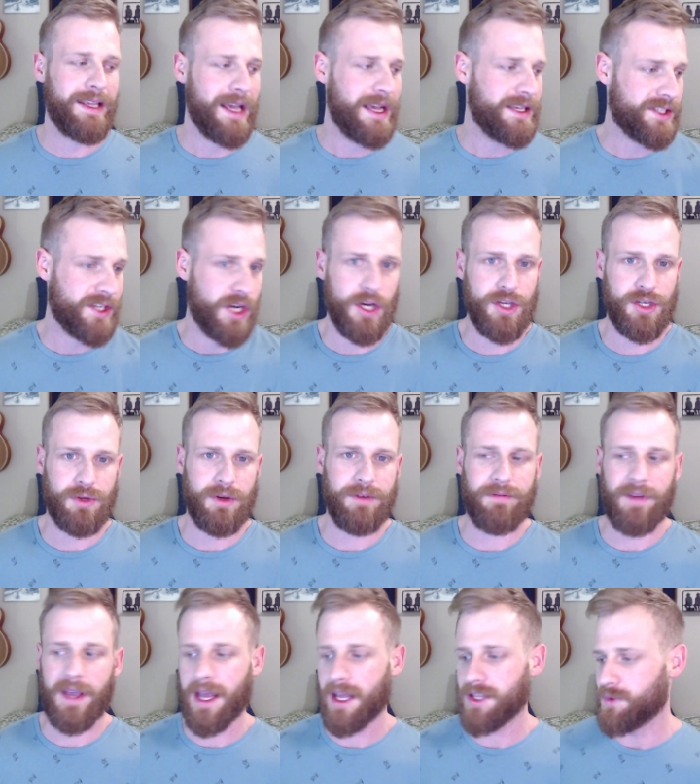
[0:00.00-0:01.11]
as country
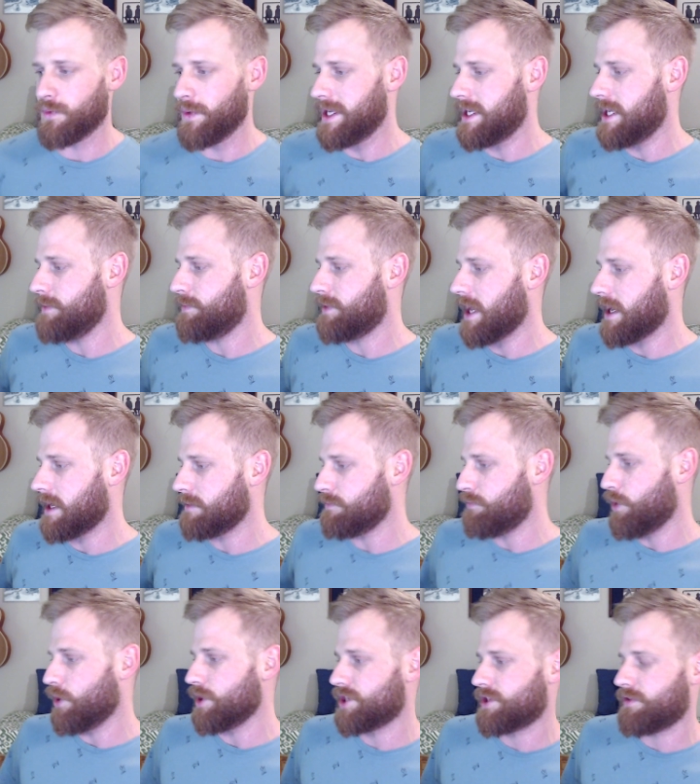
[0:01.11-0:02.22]
fans, we keep getting
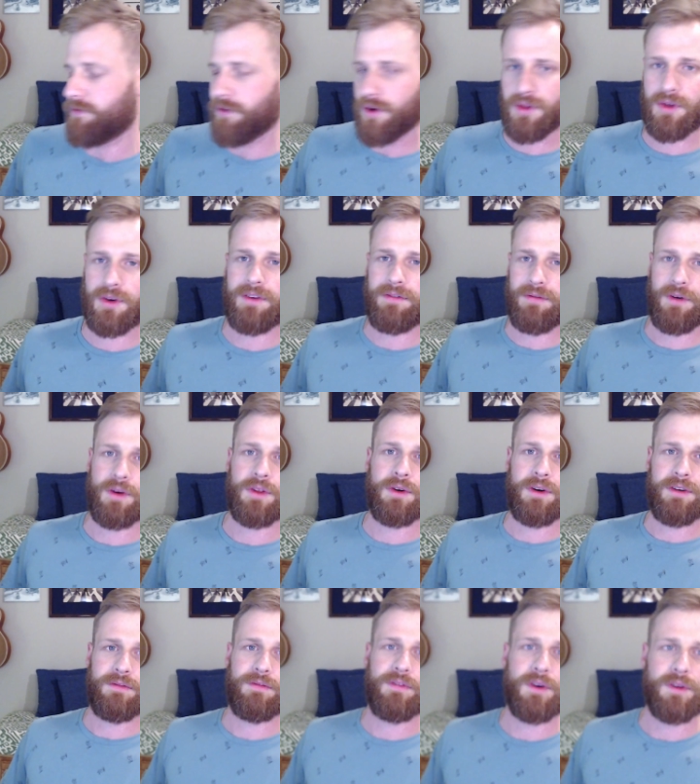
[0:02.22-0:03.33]
pushed further and further
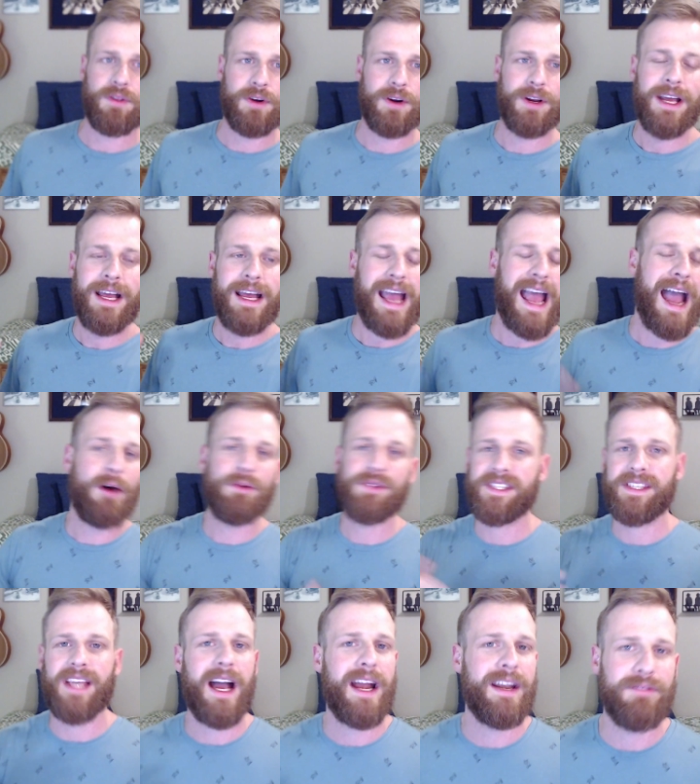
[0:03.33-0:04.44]
and further
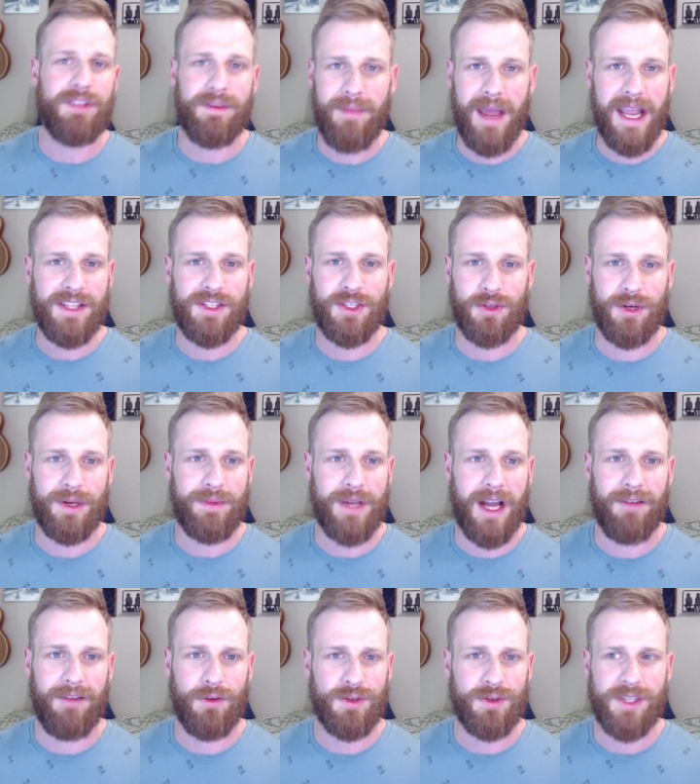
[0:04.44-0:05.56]
outside of the mainstream
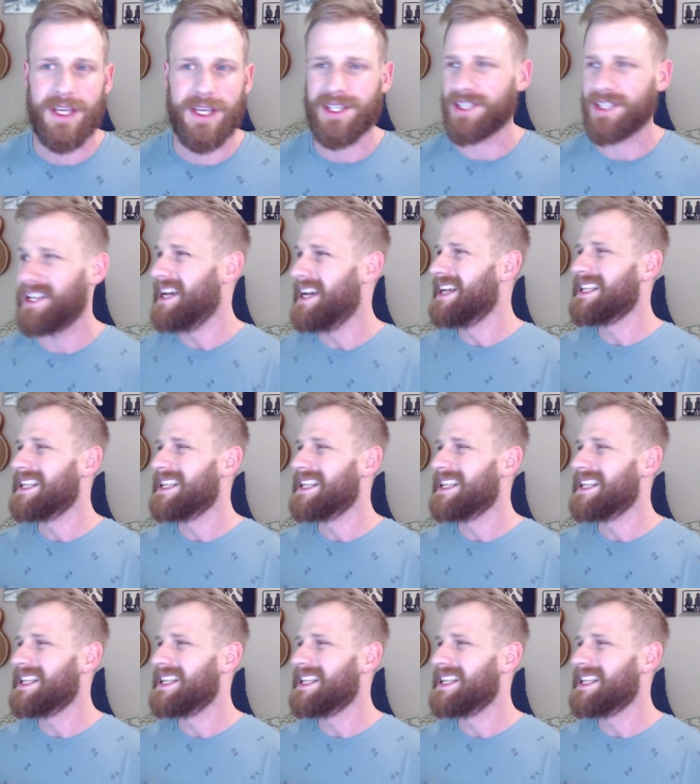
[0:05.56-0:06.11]
conversation,